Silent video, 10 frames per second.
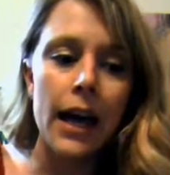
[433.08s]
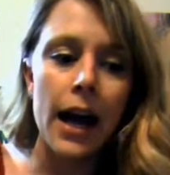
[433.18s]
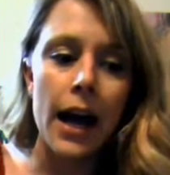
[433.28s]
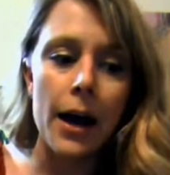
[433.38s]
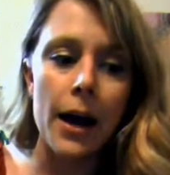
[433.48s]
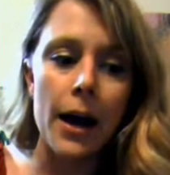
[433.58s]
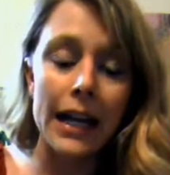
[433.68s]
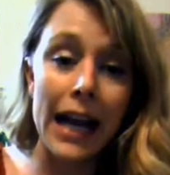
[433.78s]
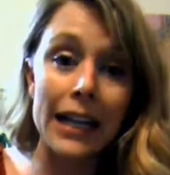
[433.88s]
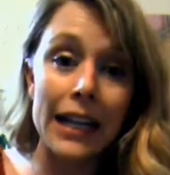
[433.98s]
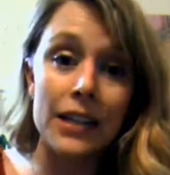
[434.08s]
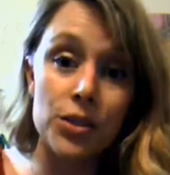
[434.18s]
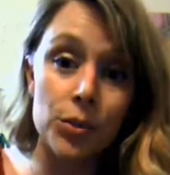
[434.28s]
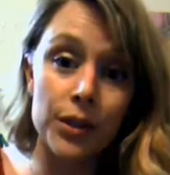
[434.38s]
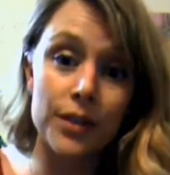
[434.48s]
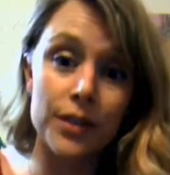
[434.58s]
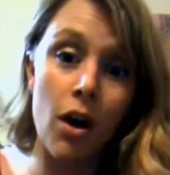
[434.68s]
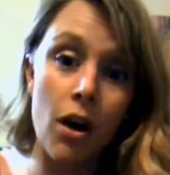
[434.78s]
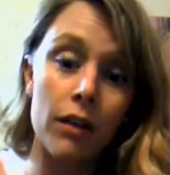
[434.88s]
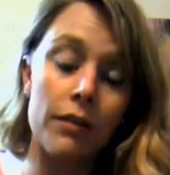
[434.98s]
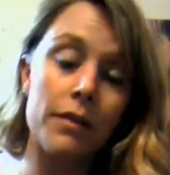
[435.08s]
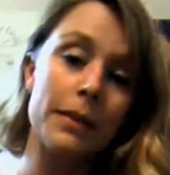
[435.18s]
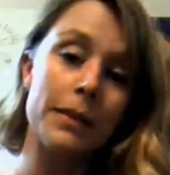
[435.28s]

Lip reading: And I had to source all of the